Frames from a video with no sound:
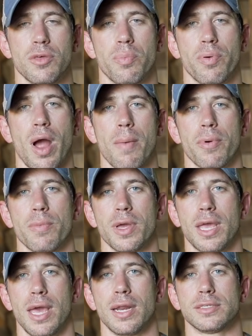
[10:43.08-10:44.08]
the proper
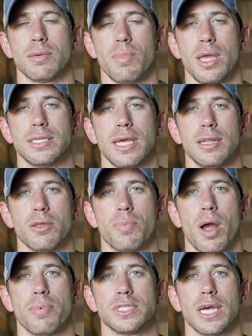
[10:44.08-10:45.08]
mechanics and maintaining the
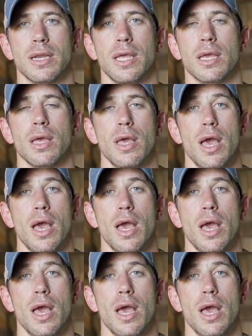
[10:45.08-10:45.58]
proper technique.